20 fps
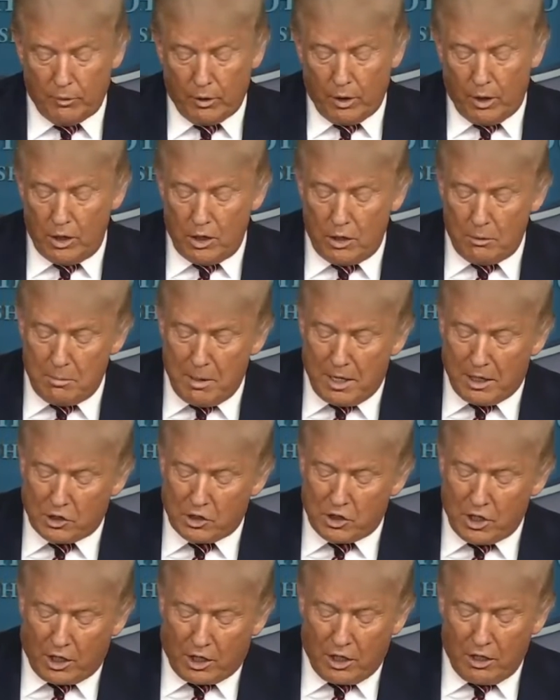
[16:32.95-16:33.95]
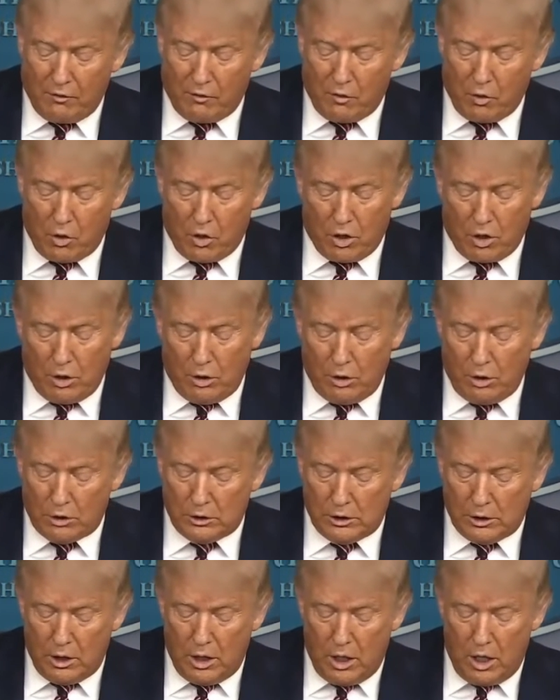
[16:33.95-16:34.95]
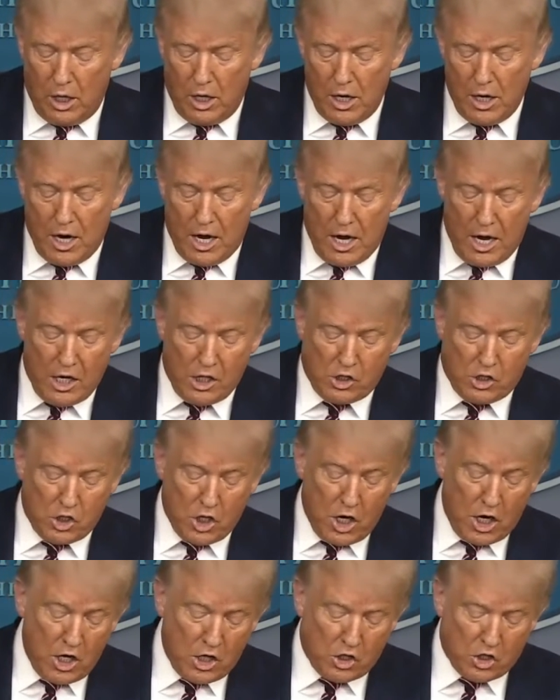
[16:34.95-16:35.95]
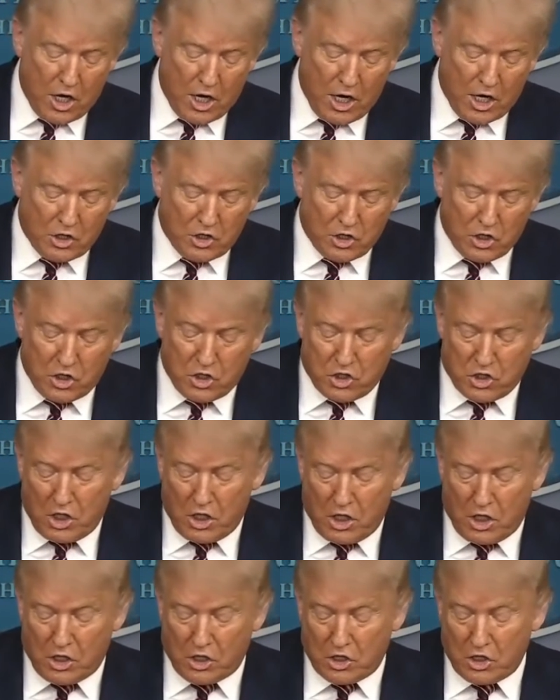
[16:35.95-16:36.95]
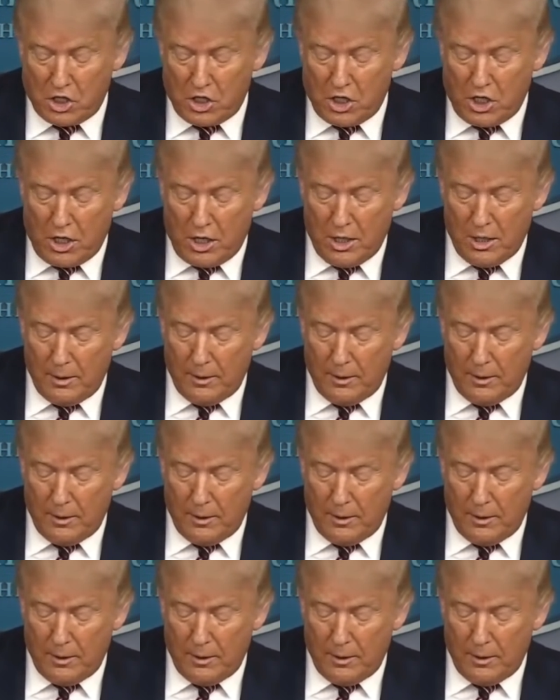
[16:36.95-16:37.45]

Under my executive order, HUD, HHS, and CDC